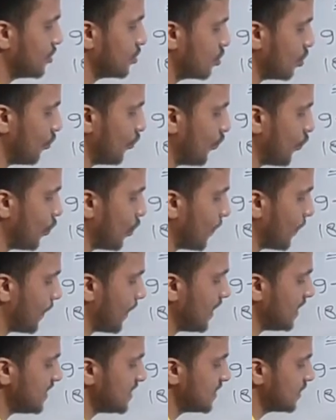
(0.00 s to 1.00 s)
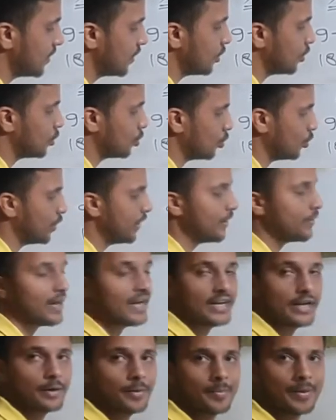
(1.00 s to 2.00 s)
So 4 plus 2
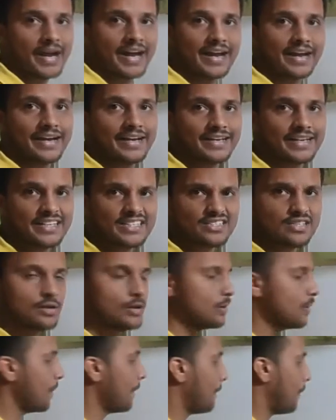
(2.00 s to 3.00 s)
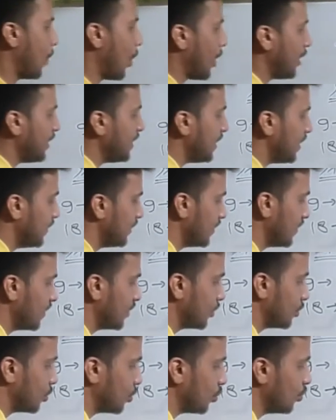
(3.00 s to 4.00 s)
divided by 8 is
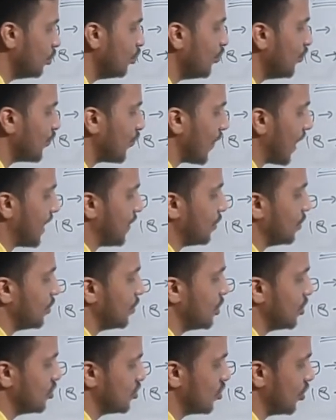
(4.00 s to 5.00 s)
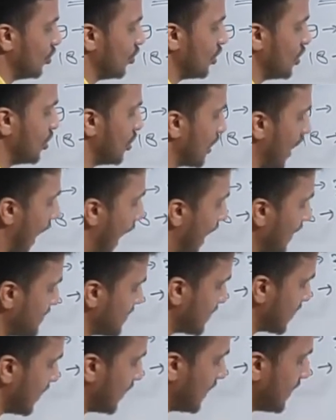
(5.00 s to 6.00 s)
0.25. So your
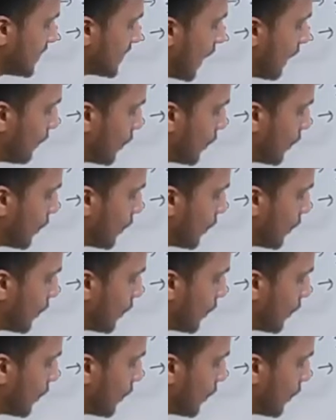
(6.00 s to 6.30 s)
answer is